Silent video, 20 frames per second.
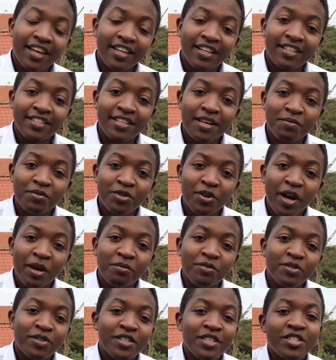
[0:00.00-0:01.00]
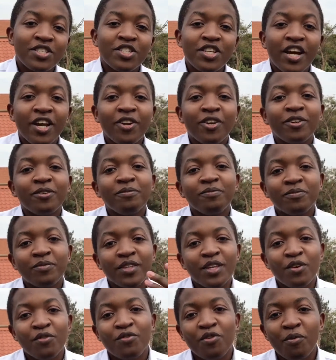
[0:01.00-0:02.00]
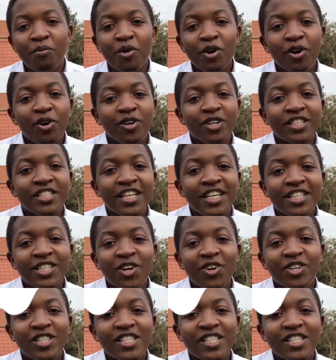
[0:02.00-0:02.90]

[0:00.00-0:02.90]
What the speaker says: subscribe to this channel for more content on